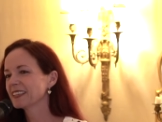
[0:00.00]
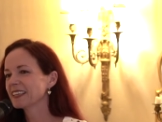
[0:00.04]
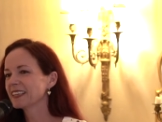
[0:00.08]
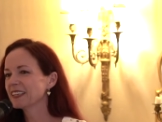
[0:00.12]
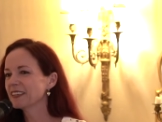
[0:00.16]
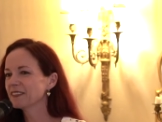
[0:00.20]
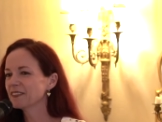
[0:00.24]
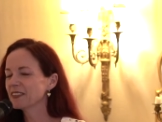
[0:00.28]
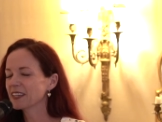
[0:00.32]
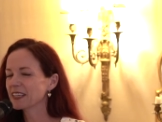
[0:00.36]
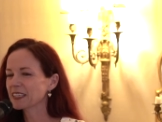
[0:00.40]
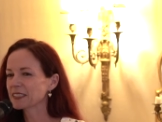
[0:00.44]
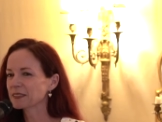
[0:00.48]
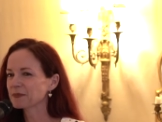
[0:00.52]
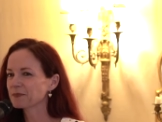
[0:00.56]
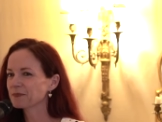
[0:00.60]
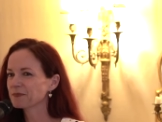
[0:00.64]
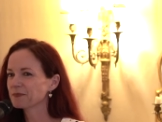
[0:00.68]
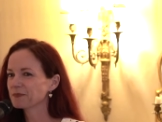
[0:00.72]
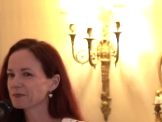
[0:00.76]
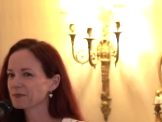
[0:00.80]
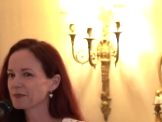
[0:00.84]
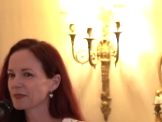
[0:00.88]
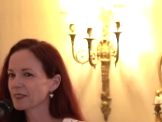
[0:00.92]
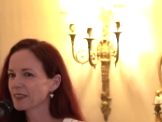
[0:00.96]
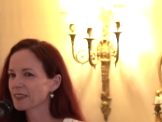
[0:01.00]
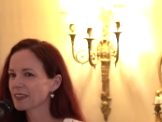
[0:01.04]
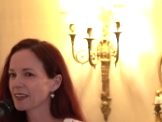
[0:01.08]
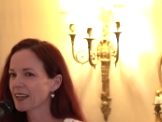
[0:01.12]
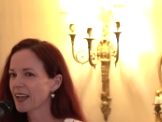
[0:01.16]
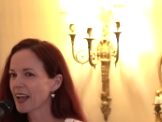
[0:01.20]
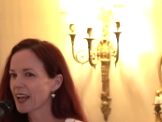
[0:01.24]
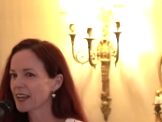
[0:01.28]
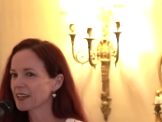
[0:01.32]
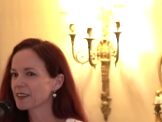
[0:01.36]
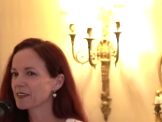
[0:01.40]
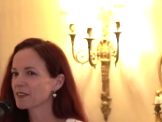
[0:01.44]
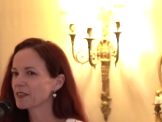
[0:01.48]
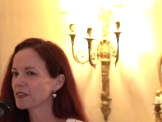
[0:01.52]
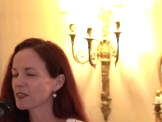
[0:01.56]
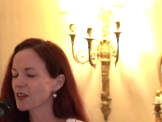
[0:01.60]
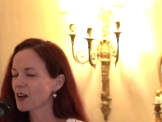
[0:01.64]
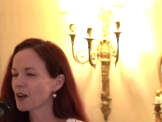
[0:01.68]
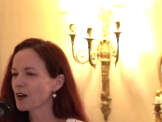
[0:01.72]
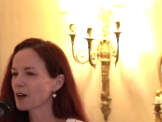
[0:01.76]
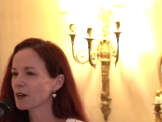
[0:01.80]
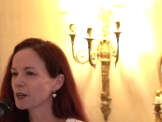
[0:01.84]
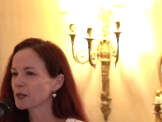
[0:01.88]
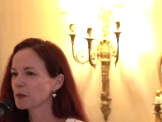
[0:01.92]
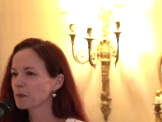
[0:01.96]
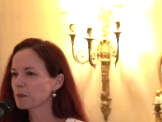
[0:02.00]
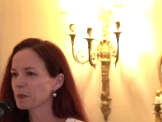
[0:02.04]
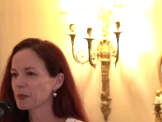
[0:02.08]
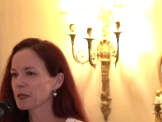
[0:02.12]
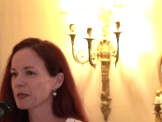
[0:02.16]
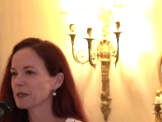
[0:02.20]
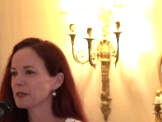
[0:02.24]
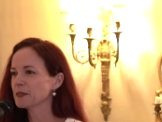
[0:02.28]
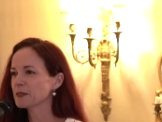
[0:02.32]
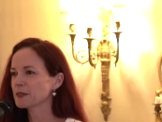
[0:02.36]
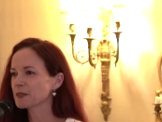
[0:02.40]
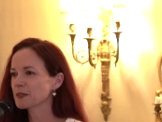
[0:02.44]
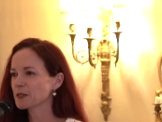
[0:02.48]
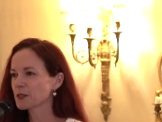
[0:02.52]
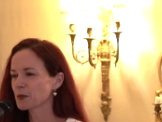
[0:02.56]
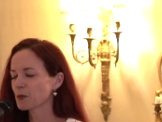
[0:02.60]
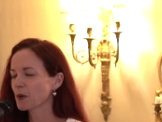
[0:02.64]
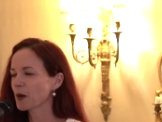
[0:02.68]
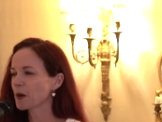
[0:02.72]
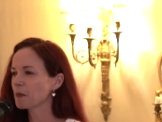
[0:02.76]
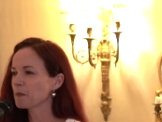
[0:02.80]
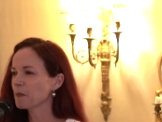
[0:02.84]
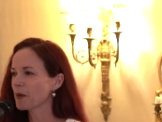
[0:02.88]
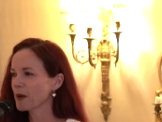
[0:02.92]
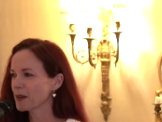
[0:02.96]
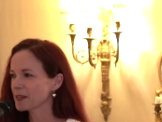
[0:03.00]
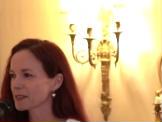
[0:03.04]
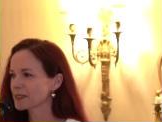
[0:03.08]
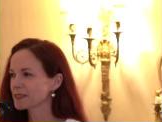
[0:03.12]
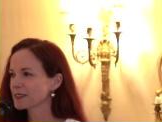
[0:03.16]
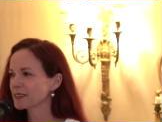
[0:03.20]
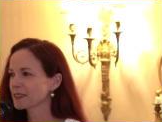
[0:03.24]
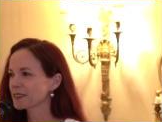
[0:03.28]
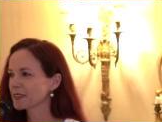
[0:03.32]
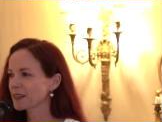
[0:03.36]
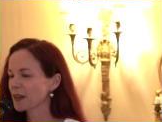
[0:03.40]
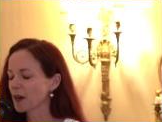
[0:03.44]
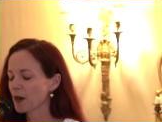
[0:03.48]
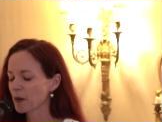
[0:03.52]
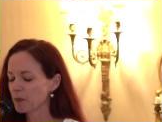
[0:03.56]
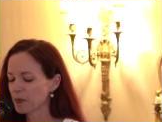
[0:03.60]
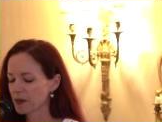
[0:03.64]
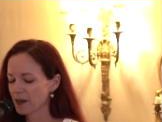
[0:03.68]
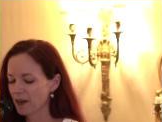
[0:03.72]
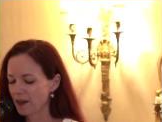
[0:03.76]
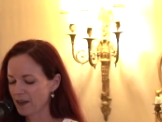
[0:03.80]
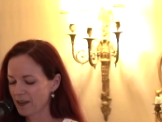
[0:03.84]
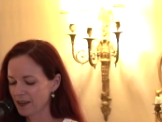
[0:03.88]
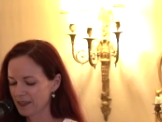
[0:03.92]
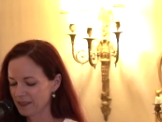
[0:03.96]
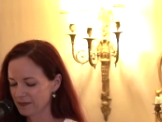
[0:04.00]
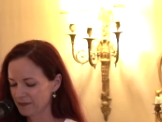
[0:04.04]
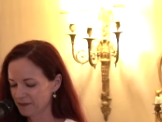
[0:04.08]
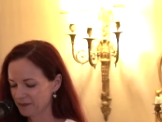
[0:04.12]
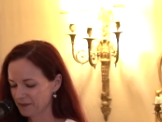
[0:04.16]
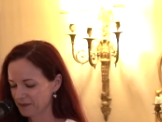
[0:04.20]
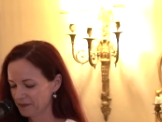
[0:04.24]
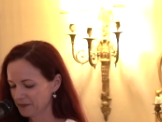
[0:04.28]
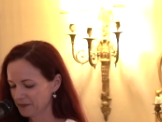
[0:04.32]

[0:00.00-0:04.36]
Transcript: Evening. Added thawed peas to our pasta carbonara.